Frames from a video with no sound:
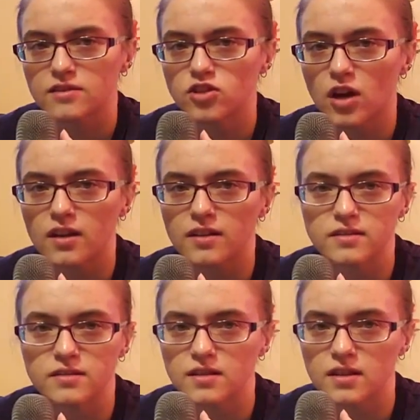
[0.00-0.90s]
John
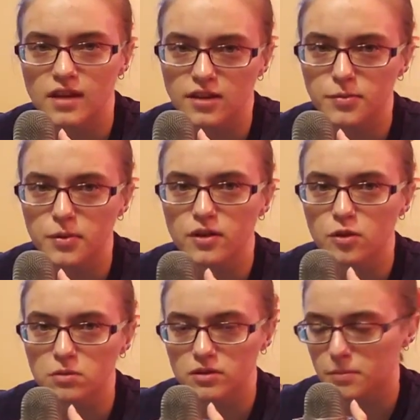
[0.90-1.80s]
is a desperate,
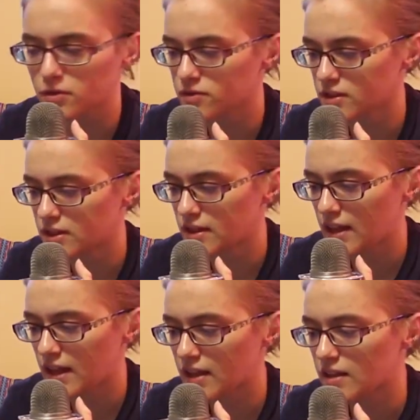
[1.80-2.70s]
hopeless person,
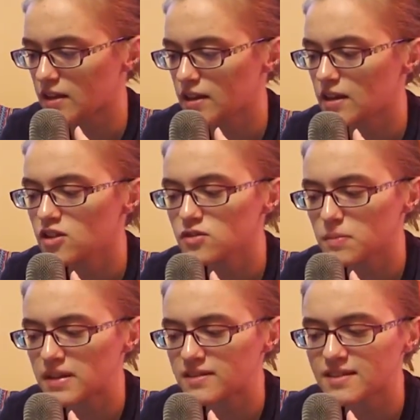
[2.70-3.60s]
and it just
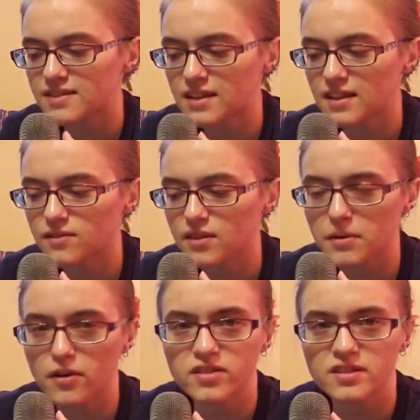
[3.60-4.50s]
makes the CDF
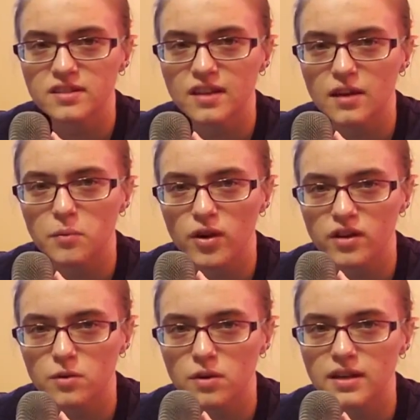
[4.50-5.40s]
come across as kind of
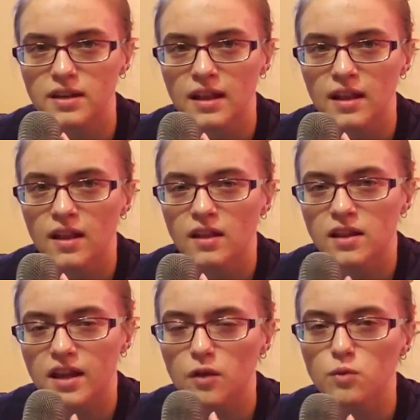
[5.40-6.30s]
predatory.
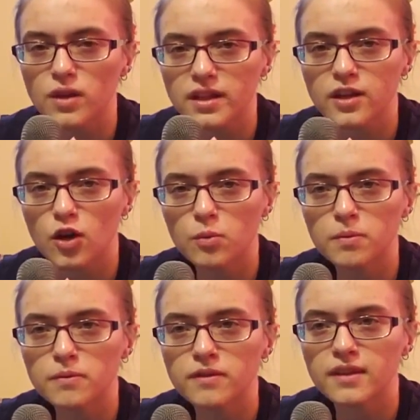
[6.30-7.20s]
Like, I really
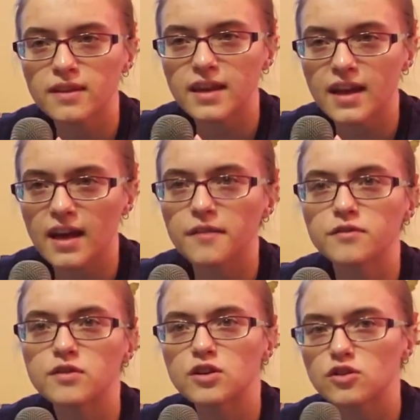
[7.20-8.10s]
hope that they
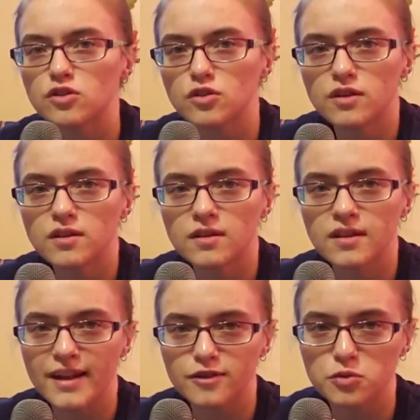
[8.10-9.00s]
have good,
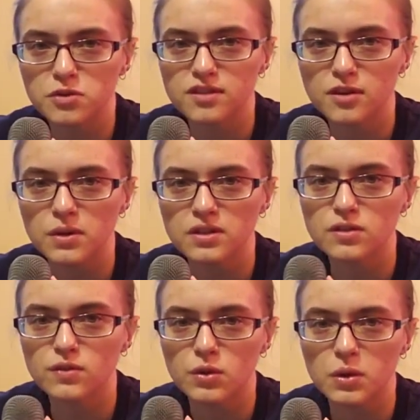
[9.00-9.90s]
altruistic
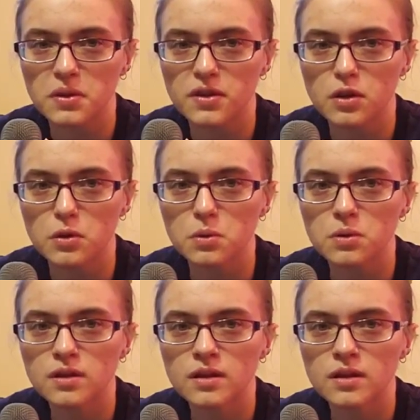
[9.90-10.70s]
reasons for doing what they do.